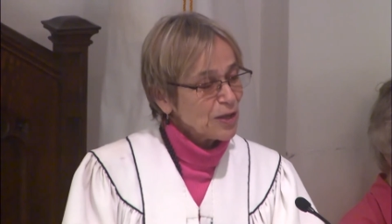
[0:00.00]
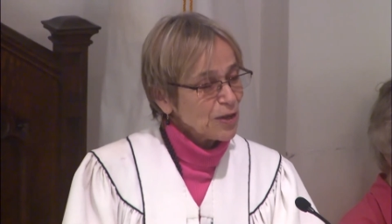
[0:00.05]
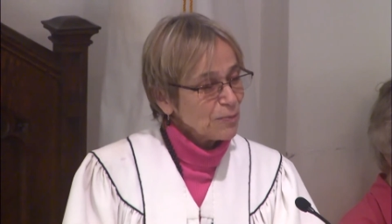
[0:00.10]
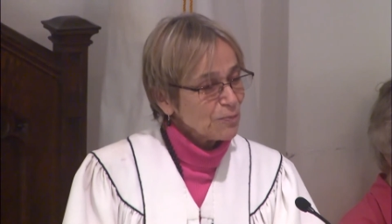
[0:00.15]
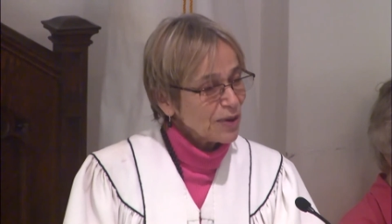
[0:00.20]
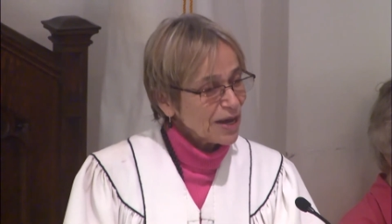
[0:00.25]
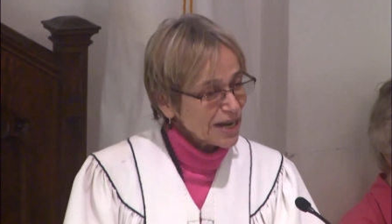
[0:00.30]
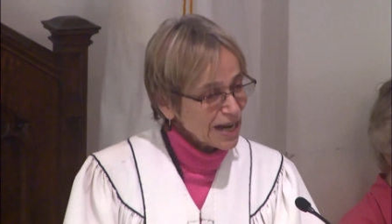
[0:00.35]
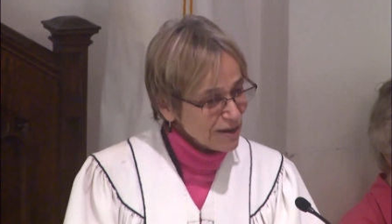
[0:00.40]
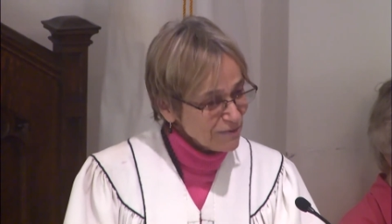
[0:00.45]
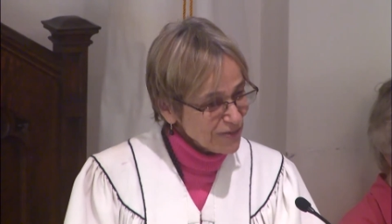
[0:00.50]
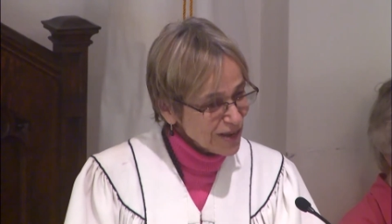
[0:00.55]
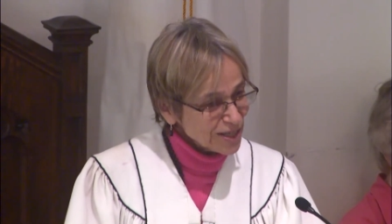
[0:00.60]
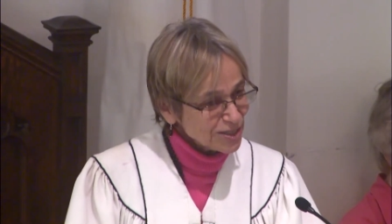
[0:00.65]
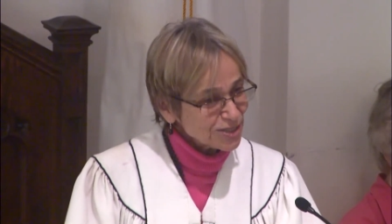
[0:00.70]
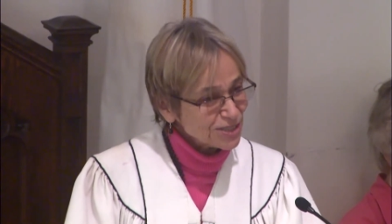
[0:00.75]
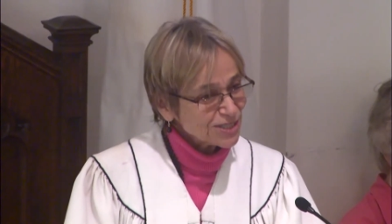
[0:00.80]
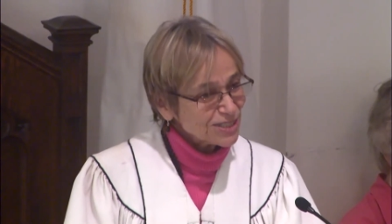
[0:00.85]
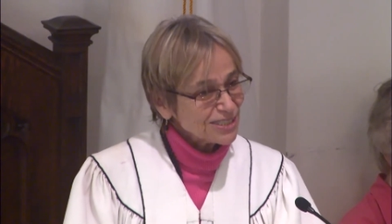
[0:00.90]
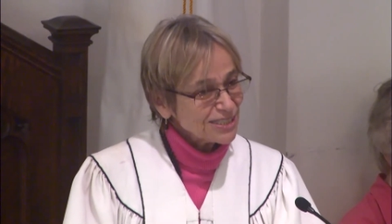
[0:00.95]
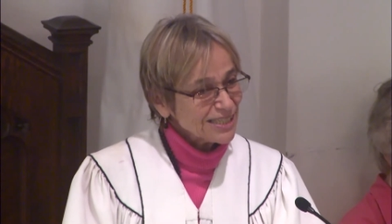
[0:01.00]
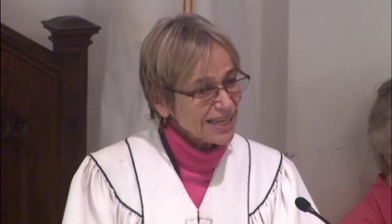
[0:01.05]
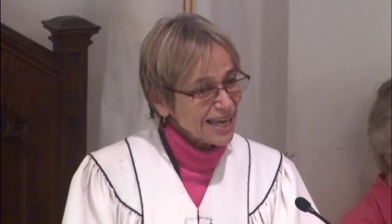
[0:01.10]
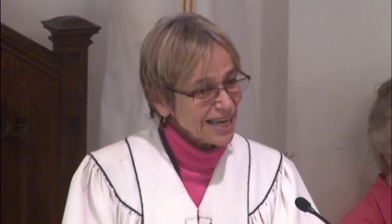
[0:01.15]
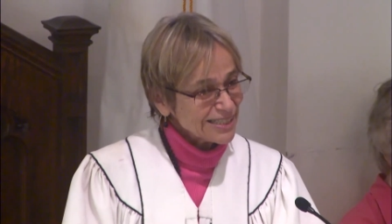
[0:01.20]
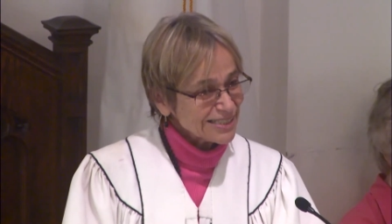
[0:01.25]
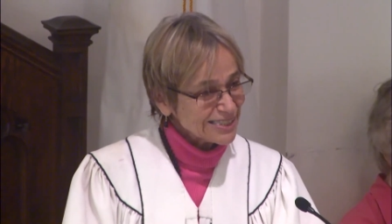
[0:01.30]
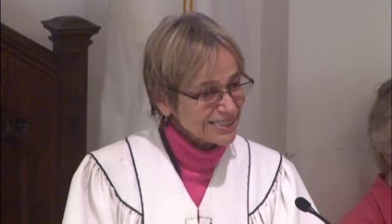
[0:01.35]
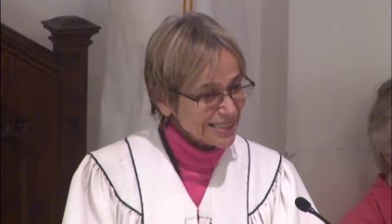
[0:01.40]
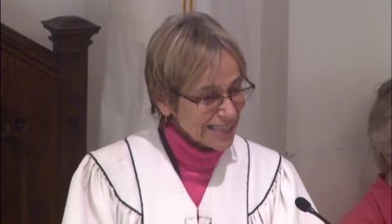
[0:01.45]
but I venture to
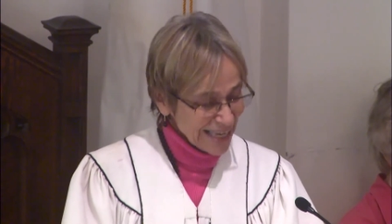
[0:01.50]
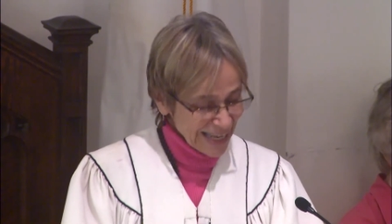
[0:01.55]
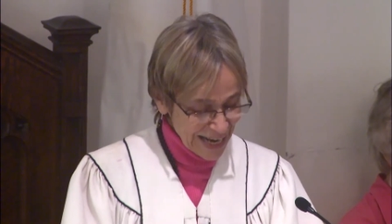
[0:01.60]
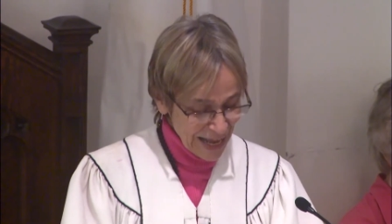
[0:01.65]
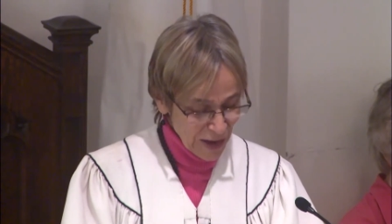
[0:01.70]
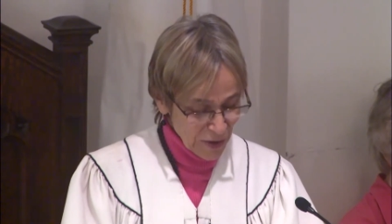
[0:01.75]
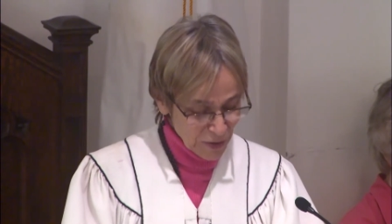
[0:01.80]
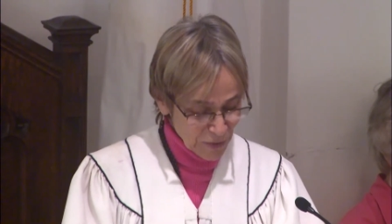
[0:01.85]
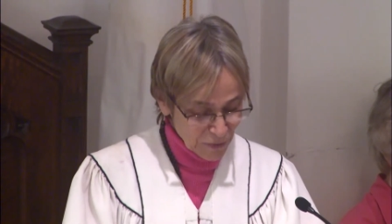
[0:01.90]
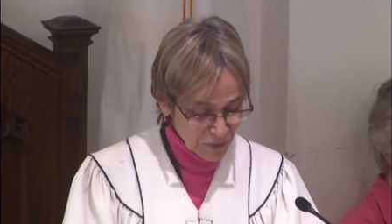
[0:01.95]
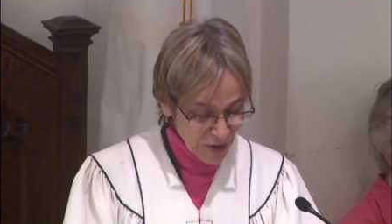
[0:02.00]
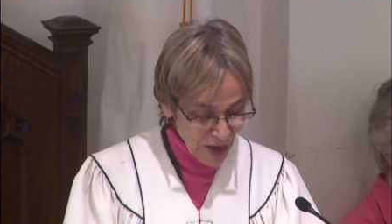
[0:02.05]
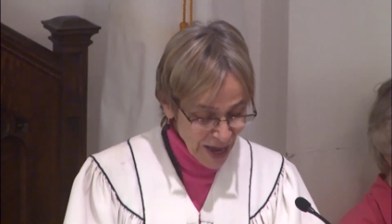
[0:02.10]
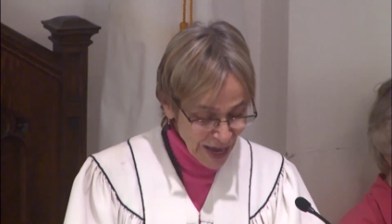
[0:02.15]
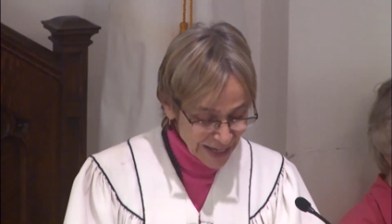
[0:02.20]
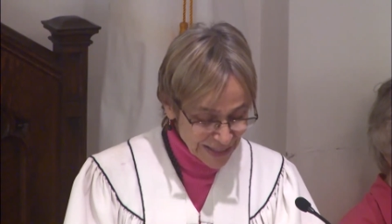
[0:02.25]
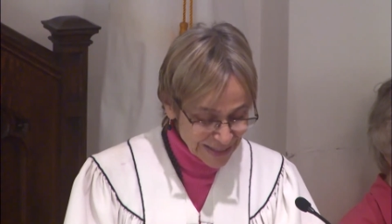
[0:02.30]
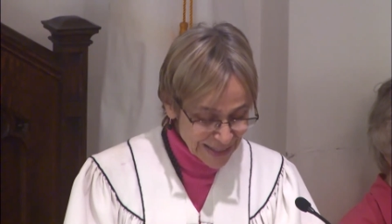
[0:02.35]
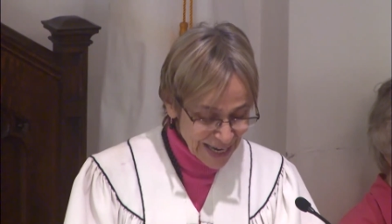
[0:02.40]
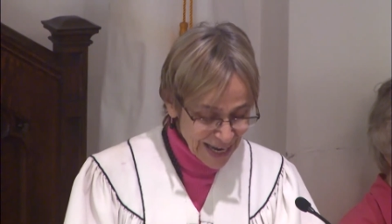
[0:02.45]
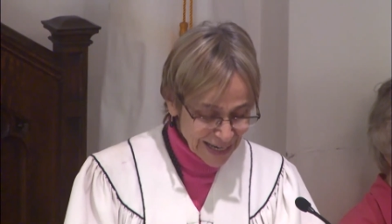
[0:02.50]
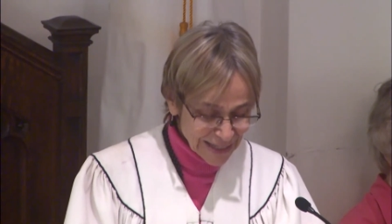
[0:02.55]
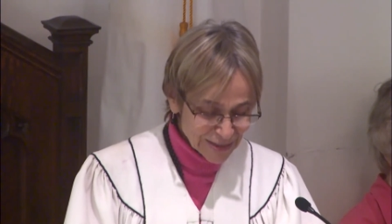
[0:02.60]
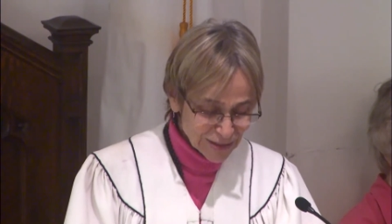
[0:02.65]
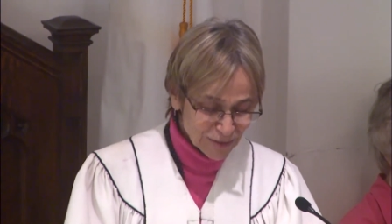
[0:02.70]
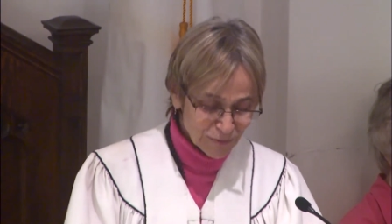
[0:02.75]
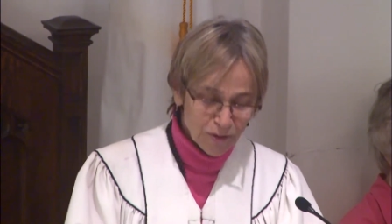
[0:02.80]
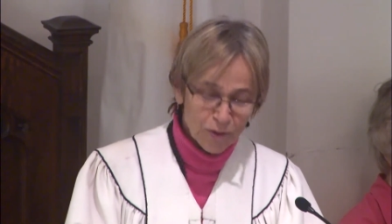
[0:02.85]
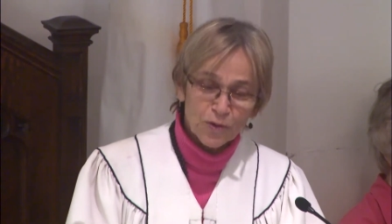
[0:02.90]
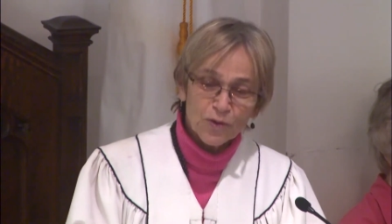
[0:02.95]
guess that out of
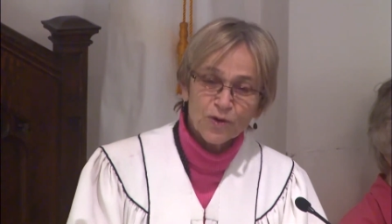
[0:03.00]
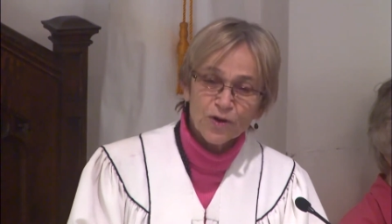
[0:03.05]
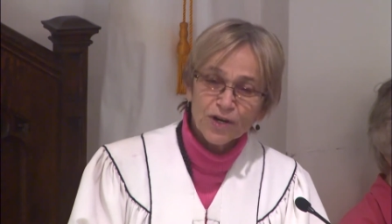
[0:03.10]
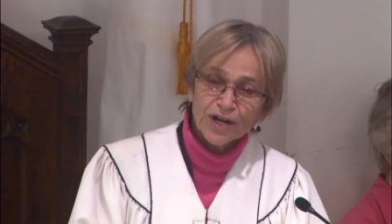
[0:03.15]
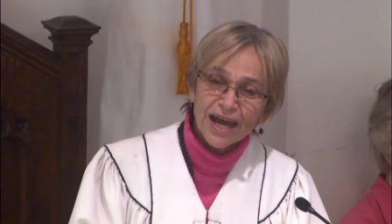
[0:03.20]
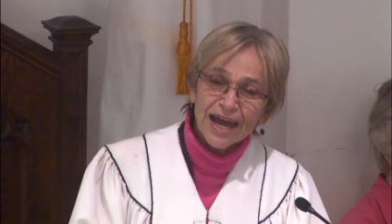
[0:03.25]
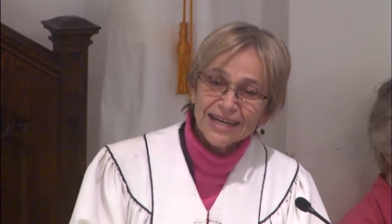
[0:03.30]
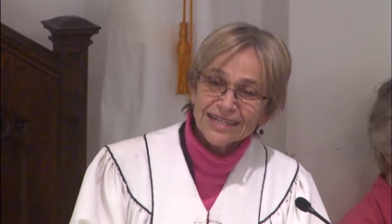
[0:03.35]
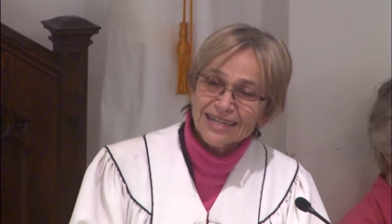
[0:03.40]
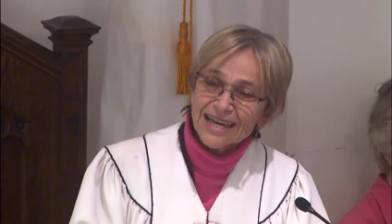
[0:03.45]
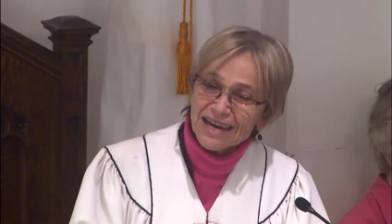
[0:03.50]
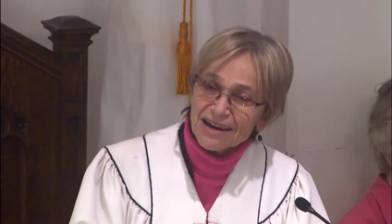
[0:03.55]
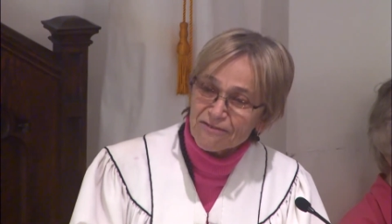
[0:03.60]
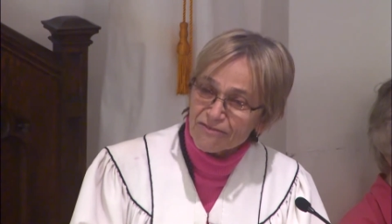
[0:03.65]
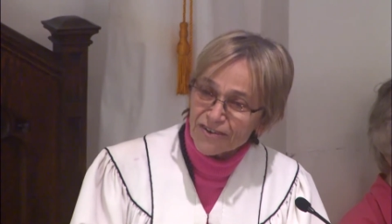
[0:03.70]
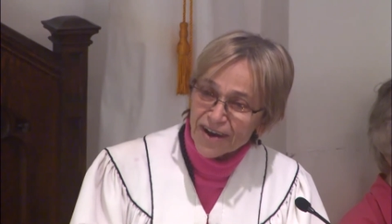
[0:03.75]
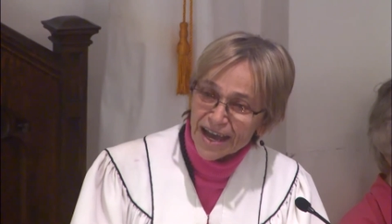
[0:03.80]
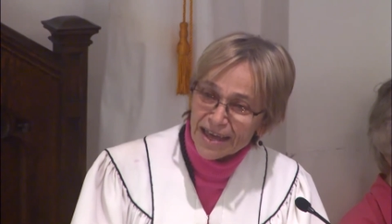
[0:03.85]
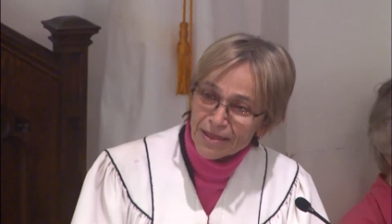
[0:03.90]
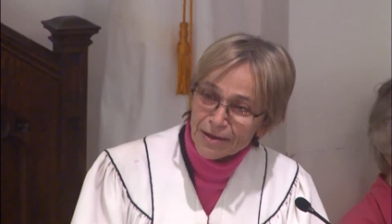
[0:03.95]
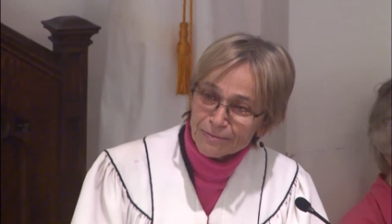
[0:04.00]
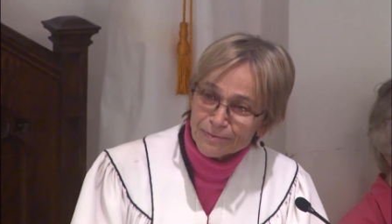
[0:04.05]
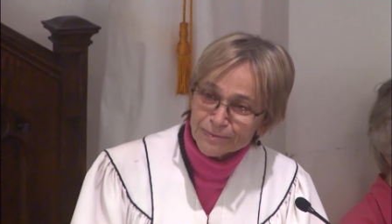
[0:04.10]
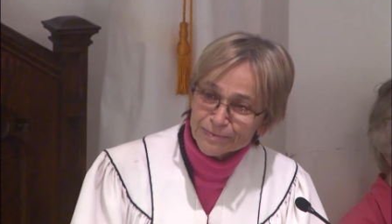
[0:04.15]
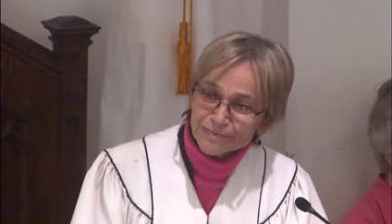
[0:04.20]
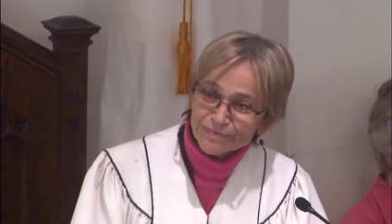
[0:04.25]
context, few could identify them.